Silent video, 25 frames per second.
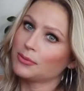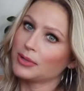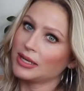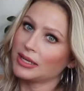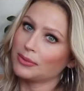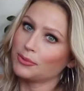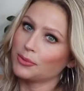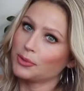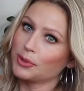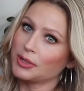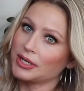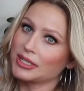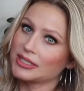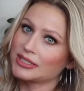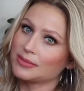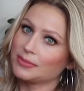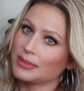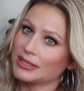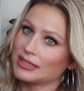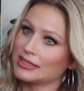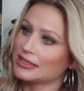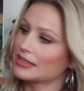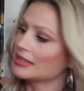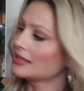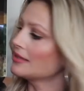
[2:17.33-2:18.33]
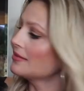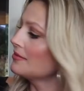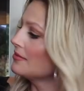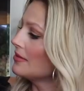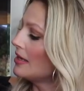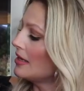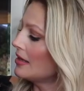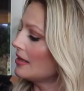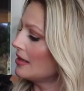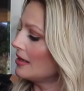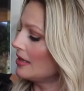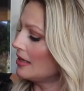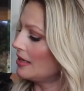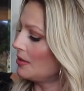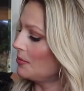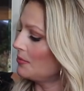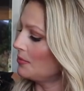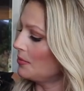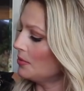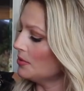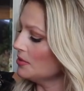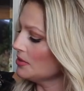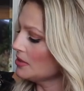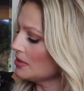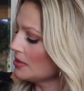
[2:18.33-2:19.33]
way more expensive than it
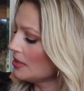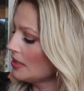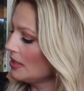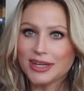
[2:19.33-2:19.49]
was.